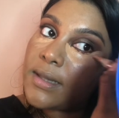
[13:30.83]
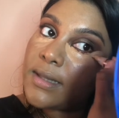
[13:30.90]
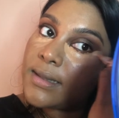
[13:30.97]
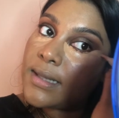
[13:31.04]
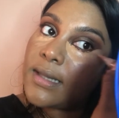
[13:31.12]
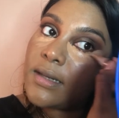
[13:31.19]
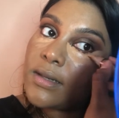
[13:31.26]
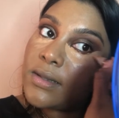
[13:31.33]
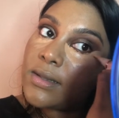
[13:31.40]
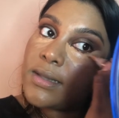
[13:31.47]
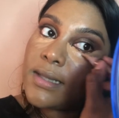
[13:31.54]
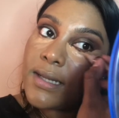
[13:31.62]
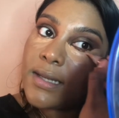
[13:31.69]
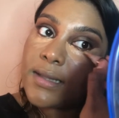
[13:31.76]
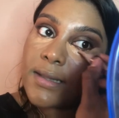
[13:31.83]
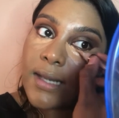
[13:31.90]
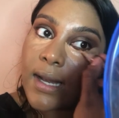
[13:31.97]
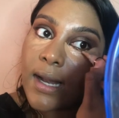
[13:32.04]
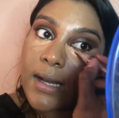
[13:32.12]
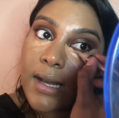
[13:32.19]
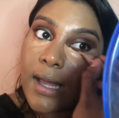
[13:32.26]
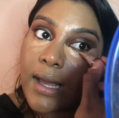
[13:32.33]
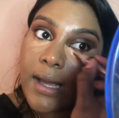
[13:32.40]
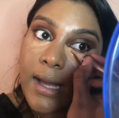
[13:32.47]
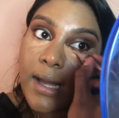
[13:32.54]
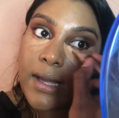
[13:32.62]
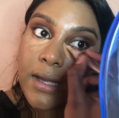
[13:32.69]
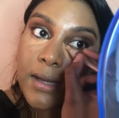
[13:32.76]
There's other concealers that
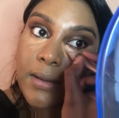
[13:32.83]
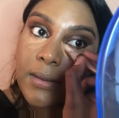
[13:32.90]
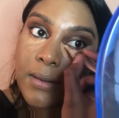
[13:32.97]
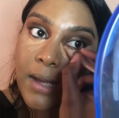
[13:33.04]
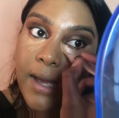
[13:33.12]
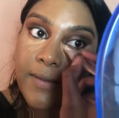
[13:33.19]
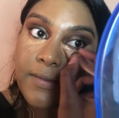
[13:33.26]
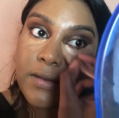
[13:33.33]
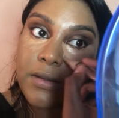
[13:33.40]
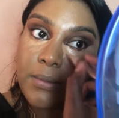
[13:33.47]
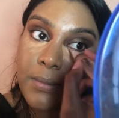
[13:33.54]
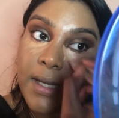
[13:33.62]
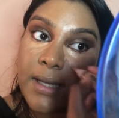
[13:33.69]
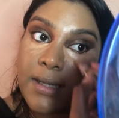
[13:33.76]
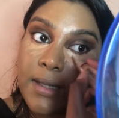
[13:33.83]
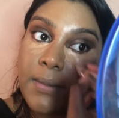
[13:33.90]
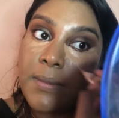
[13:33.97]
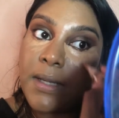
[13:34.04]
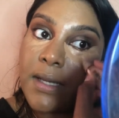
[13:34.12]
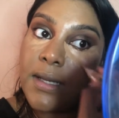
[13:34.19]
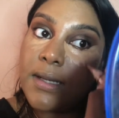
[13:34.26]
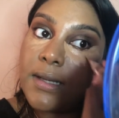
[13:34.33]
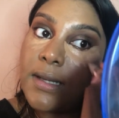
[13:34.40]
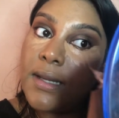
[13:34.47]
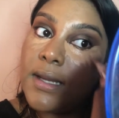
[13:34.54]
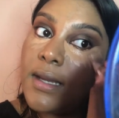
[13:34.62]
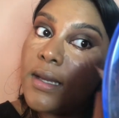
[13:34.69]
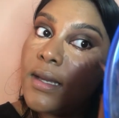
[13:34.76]
I have to blend
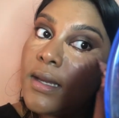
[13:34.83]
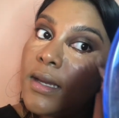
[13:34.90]
immediately.